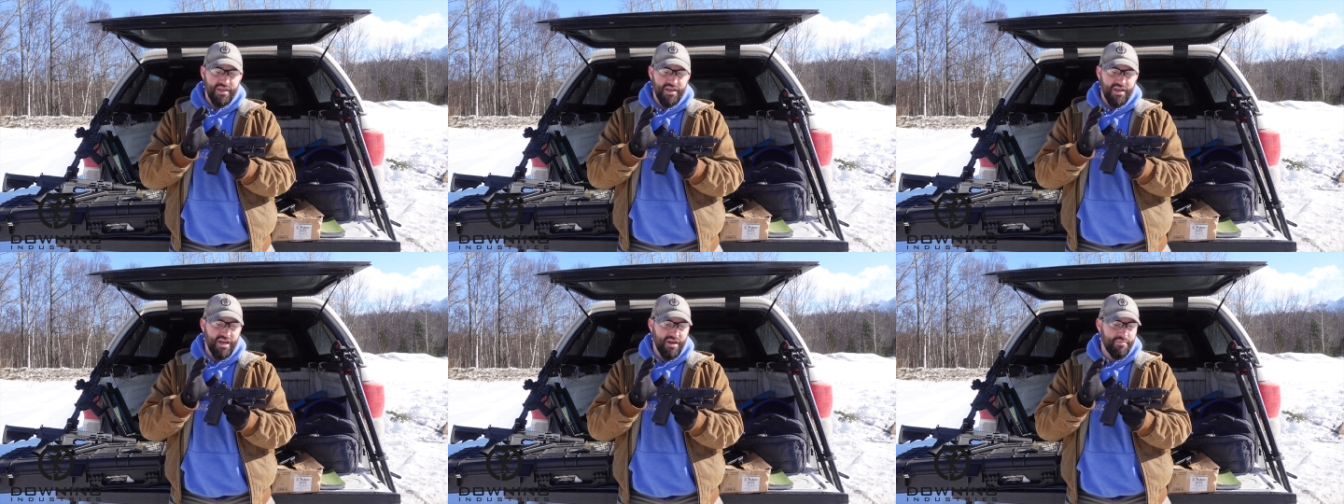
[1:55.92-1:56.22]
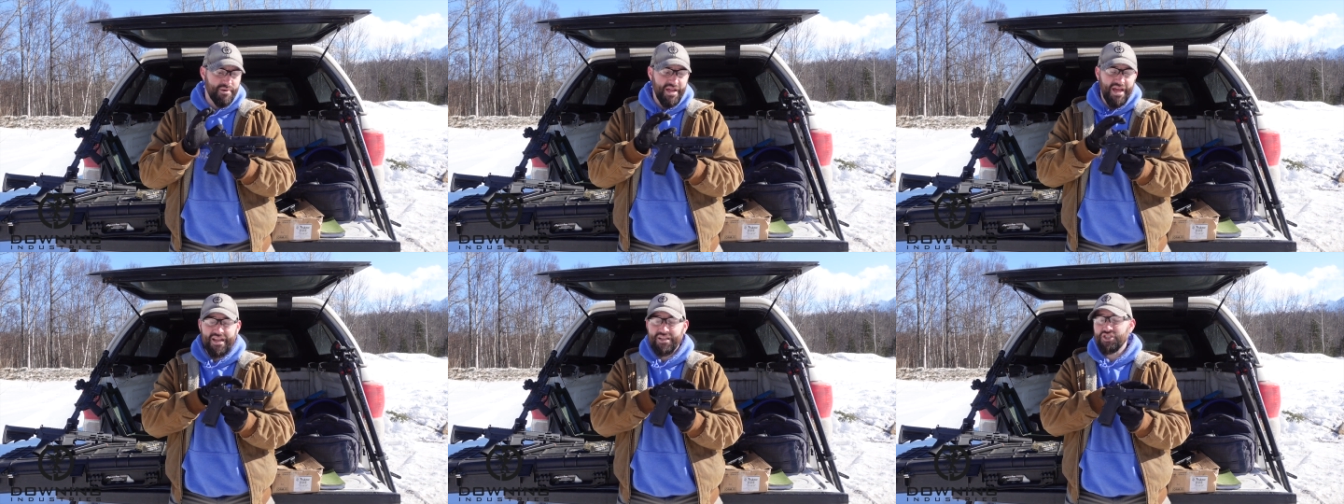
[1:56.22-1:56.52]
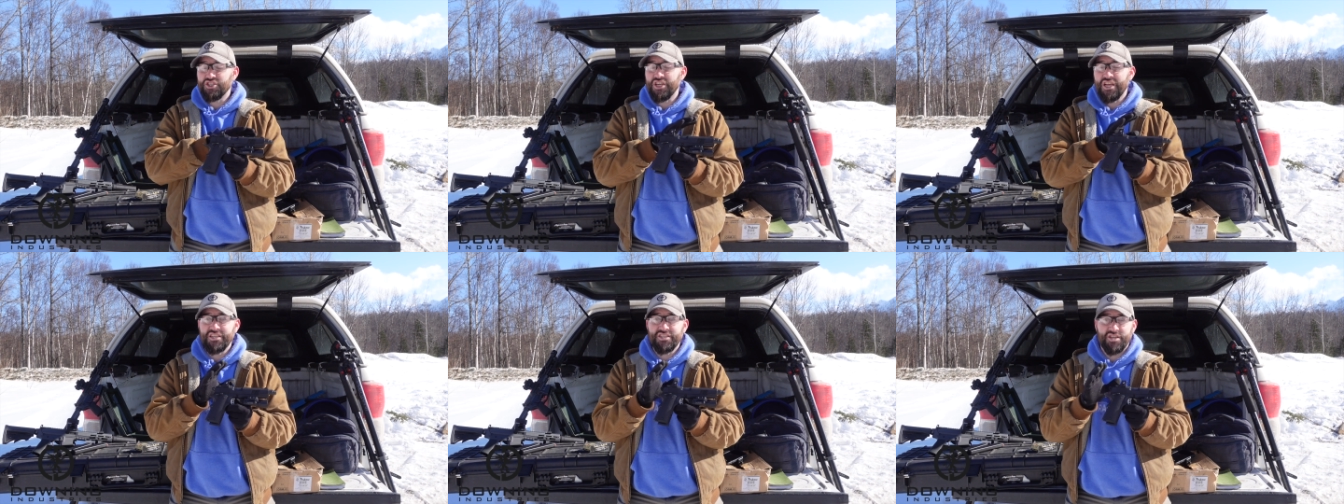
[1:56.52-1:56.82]
Uh, but I had to
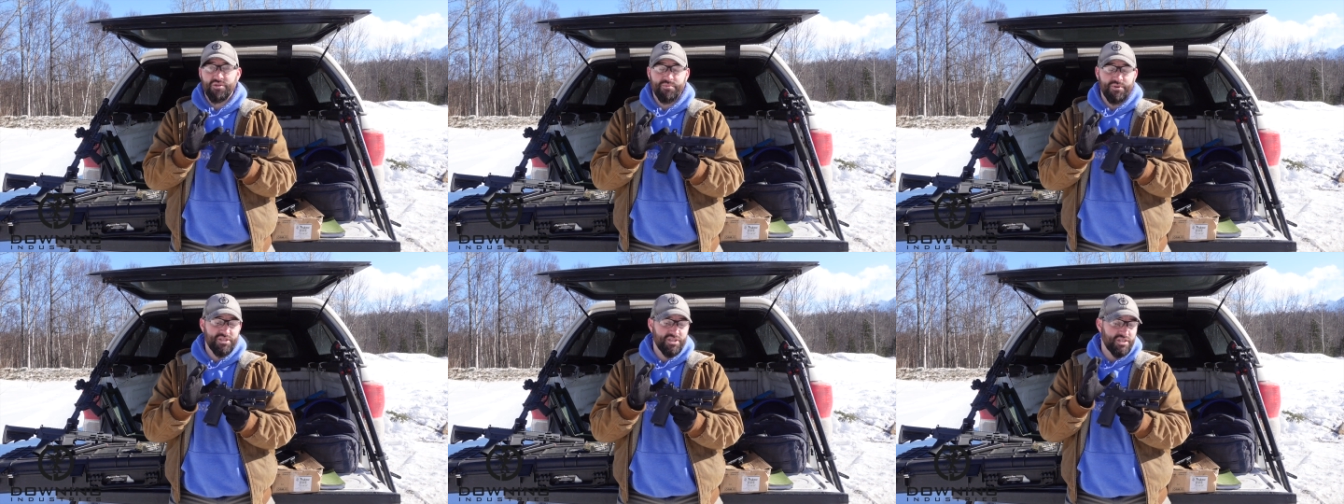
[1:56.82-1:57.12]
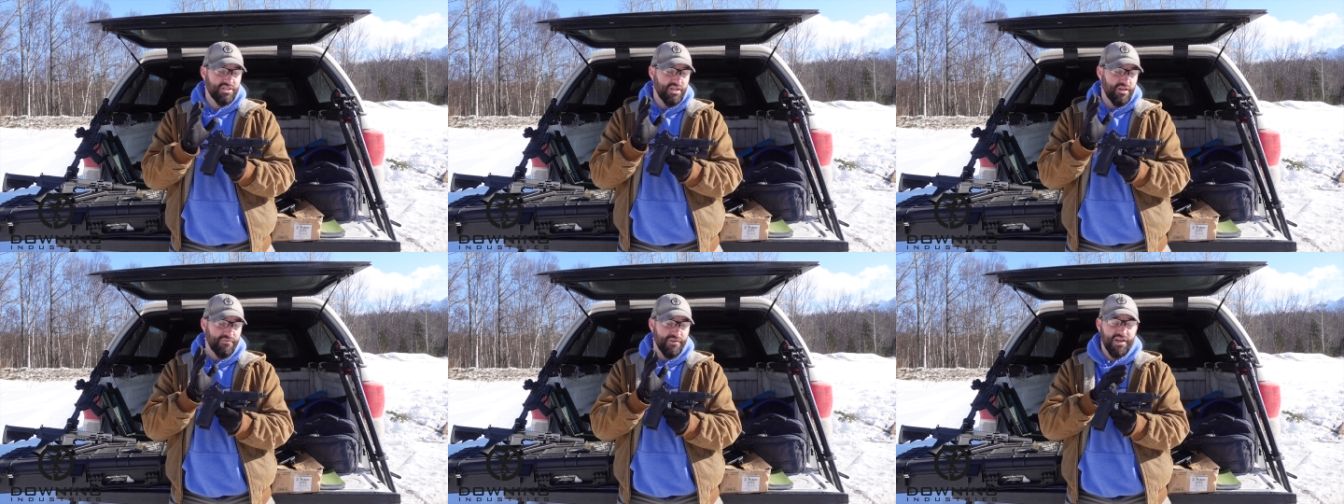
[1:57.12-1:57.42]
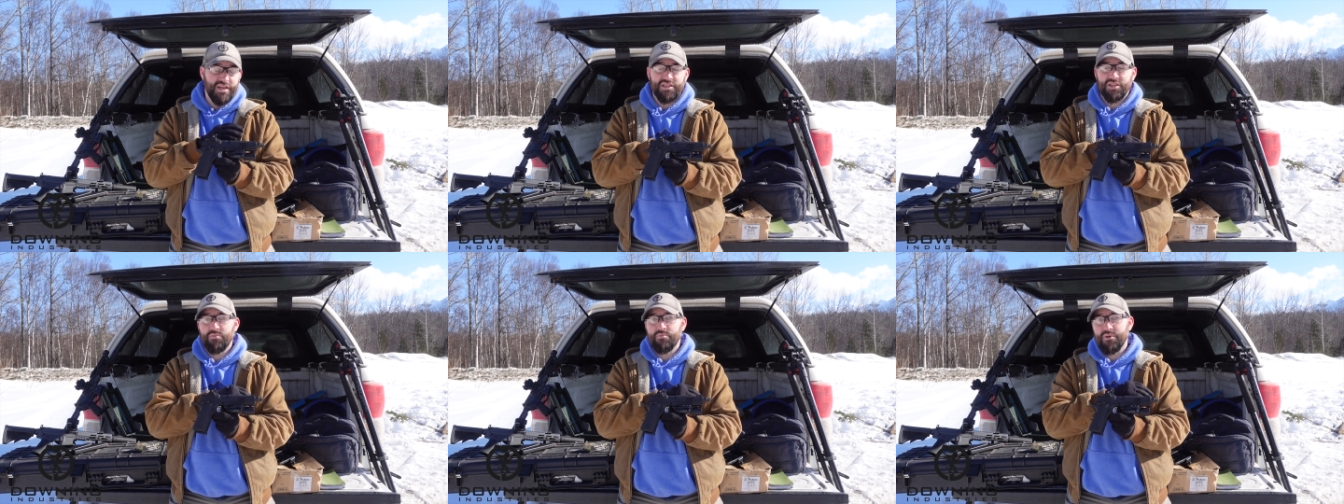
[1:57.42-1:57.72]
change out a bunch of stuff. I
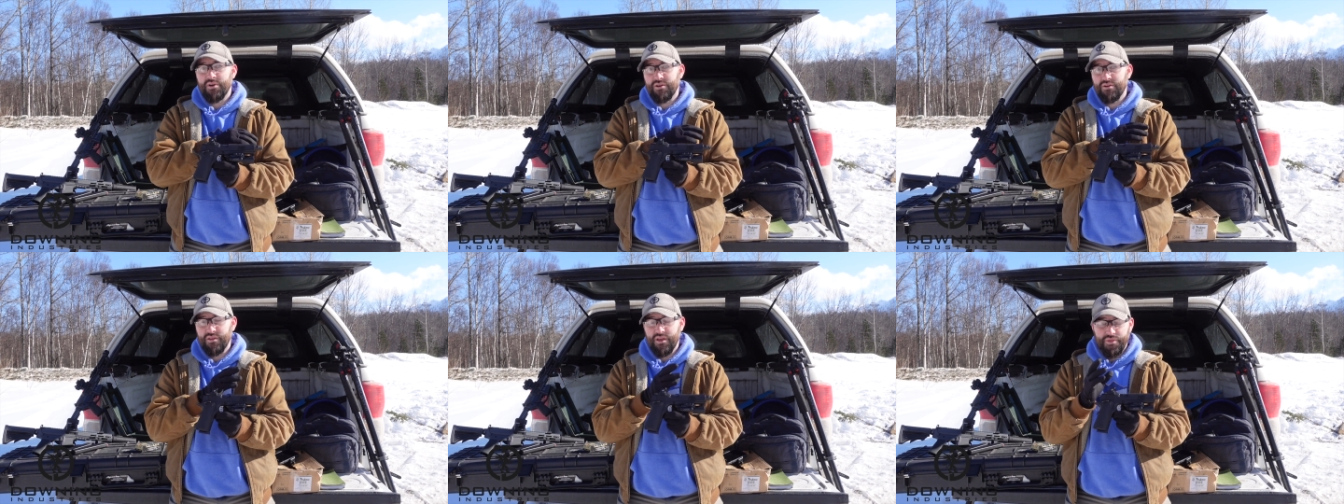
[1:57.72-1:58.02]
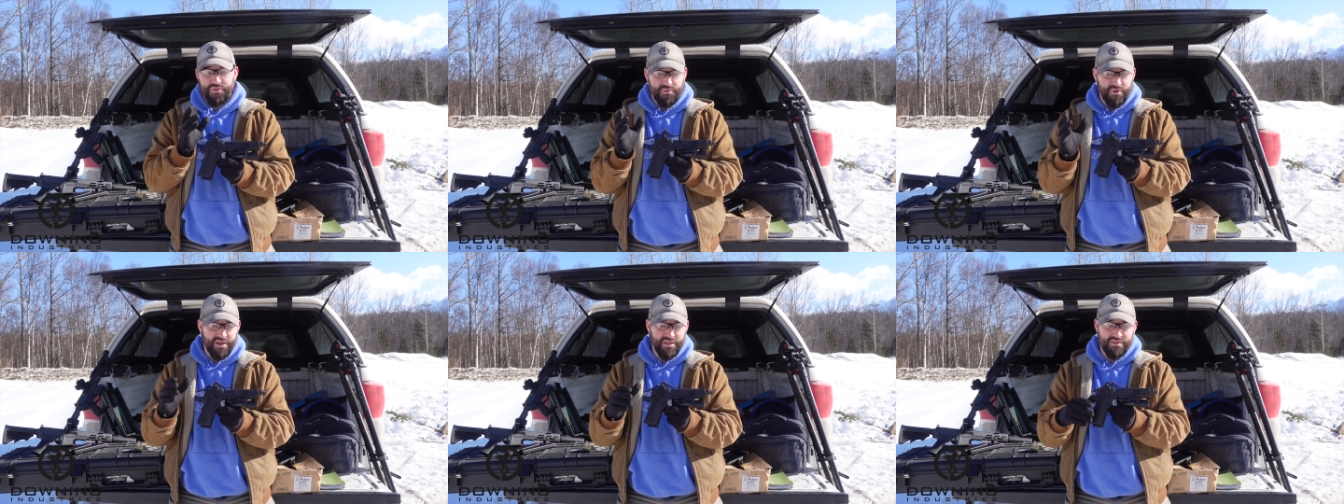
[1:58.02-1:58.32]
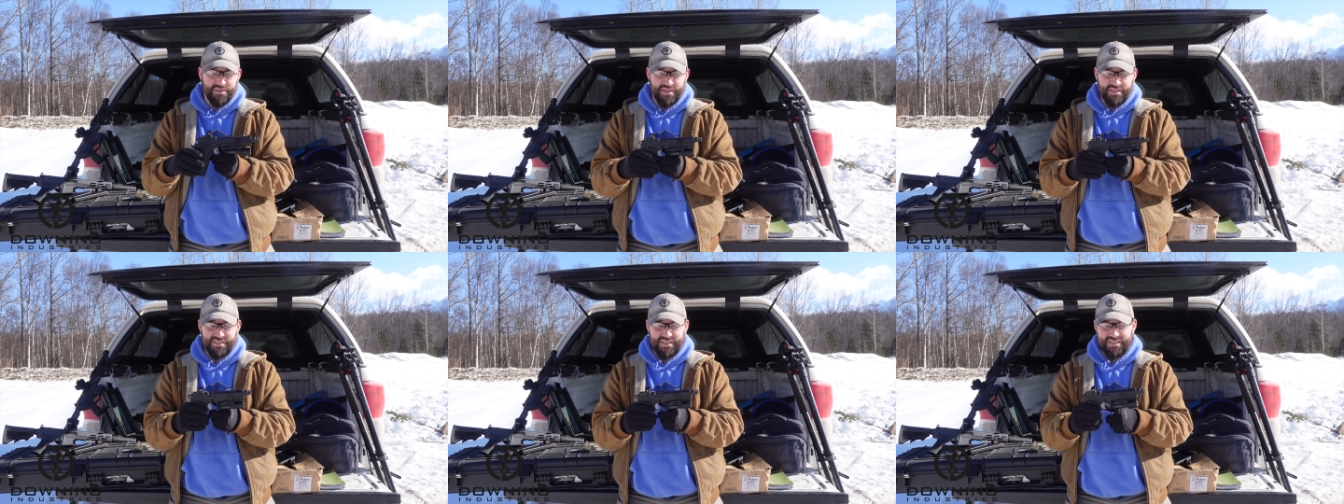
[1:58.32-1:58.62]
cut the barrel, I threaded
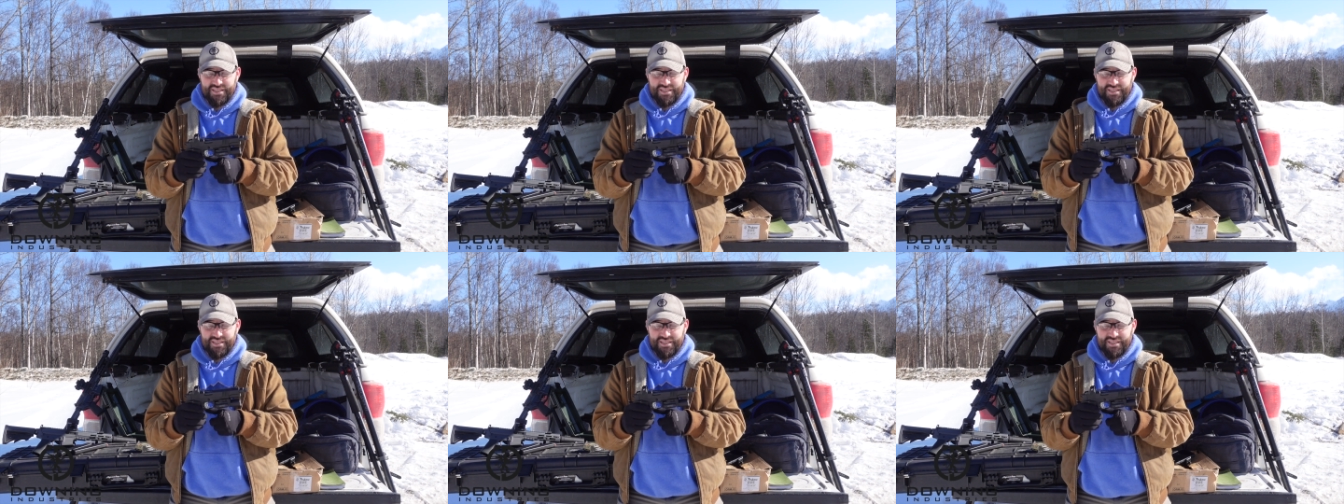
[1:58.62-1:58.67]
things,